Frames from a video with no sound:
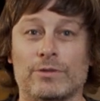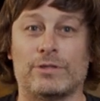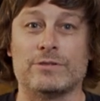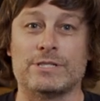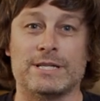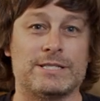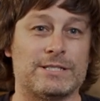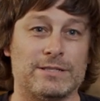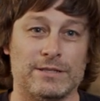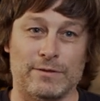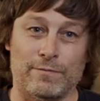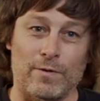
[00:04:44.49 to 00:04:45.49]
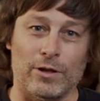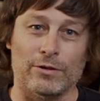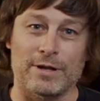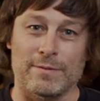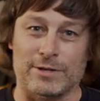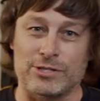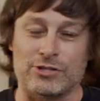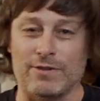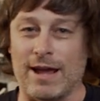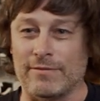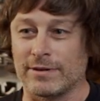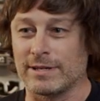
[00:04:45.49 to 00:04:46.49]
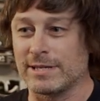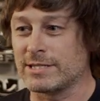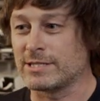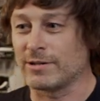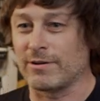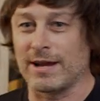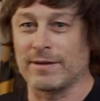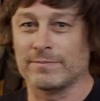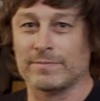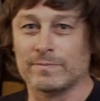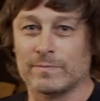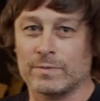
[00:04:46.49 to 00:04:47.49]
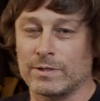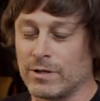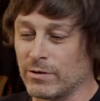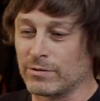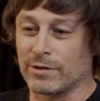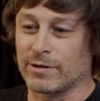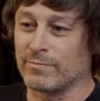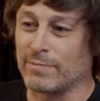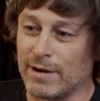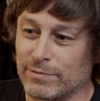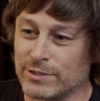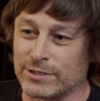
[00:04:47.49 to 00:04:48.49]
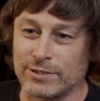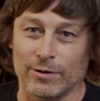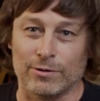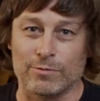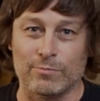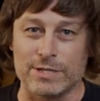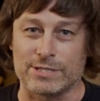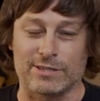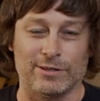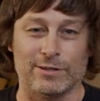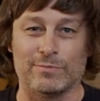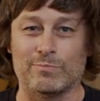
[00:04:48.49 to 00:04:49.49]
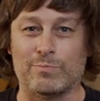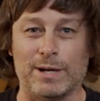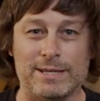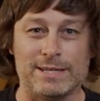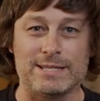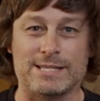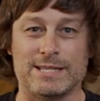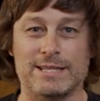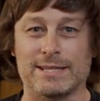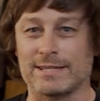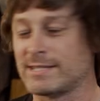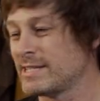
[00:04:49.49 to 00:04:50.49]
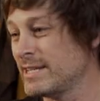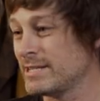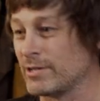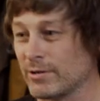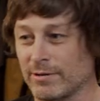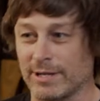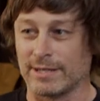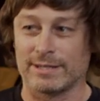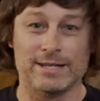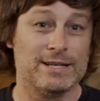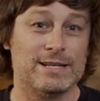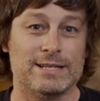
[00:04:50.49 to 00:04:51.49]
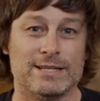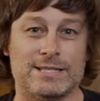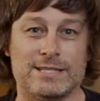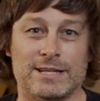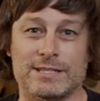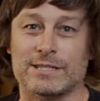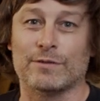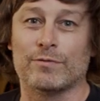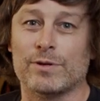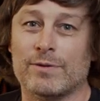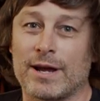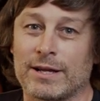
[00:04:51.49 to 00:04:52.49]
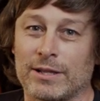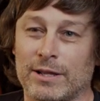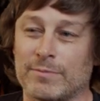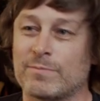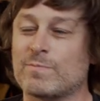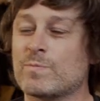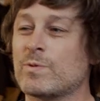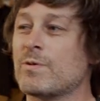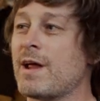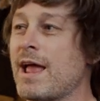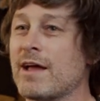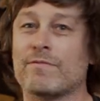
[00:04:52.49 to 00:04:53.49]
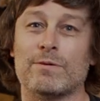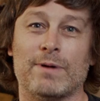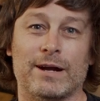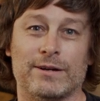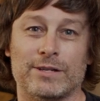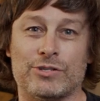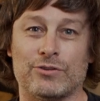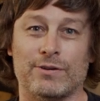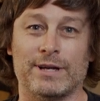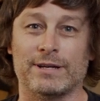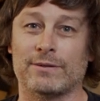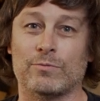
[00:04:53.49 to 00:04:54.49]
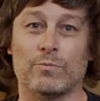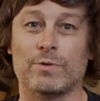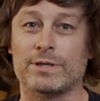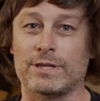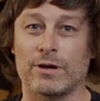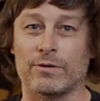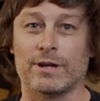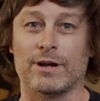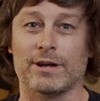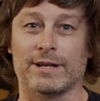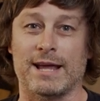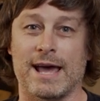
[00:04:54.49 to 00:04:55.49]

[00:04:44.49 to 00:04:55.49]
enthusiasts. You follow him on Strava, Instagram. You know, they're in Revelstoke, Whistler, biking, skiing, ski touring. His son's in the Freeride Club. They're everywhere enjoying what the Okanagan